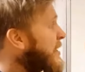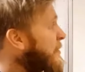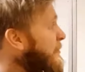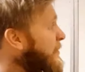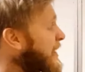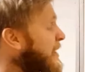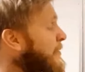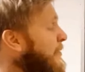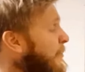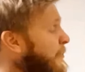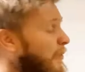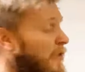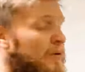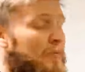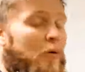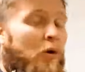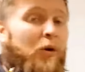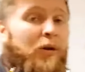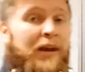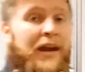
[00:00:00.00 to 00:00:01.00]
been able to put
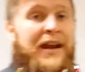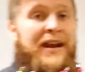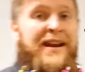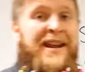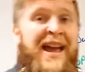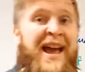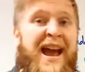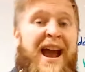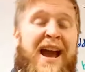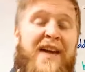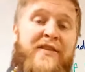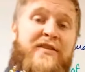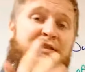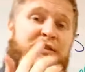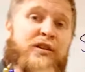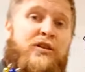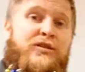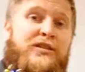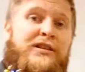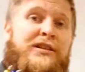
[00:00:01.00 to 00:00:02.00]
them all in, and there's
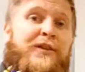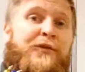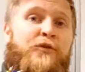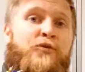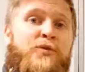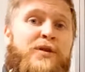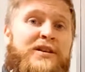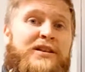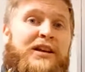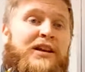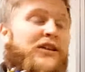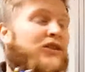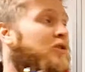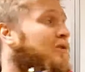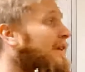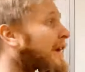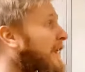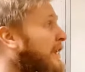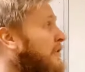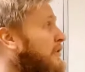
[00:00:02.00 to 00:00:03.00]
lots of different ways I could do that.